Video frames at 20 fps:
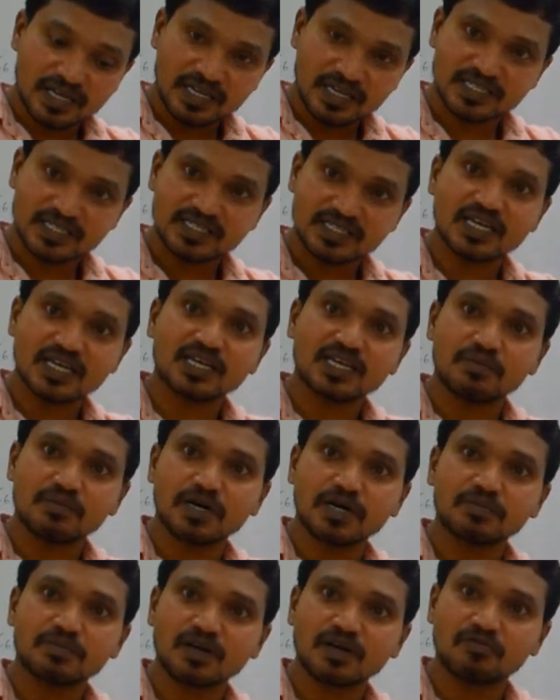Extensor
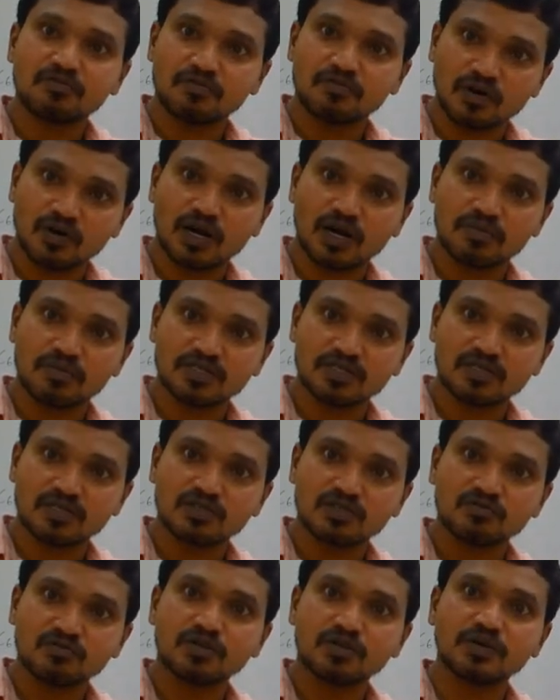compartment of forearm
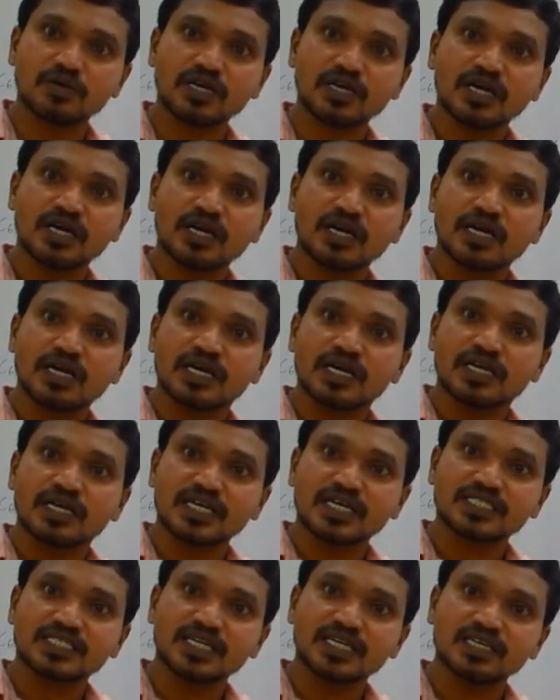muscles will be
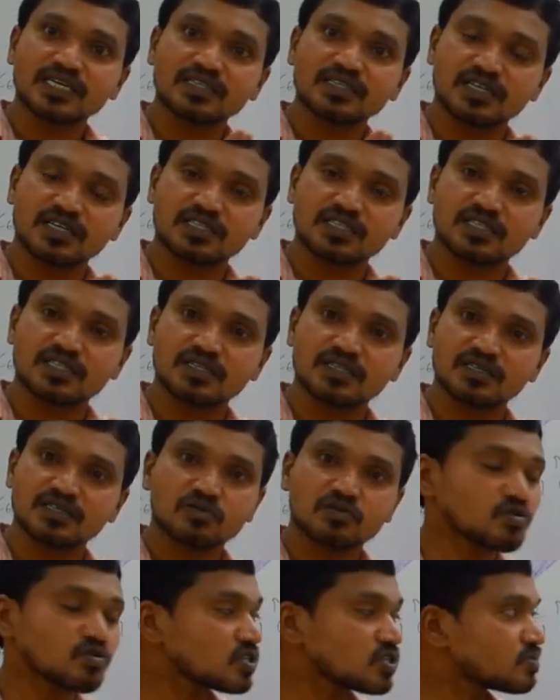extending the wrist.
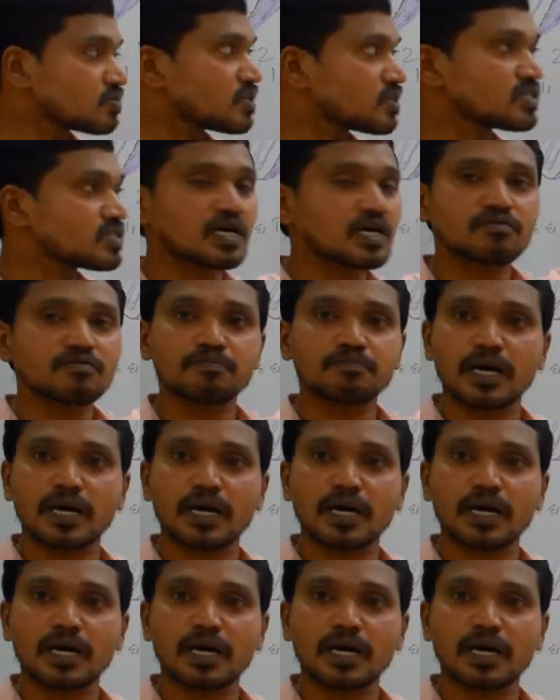Those muscles are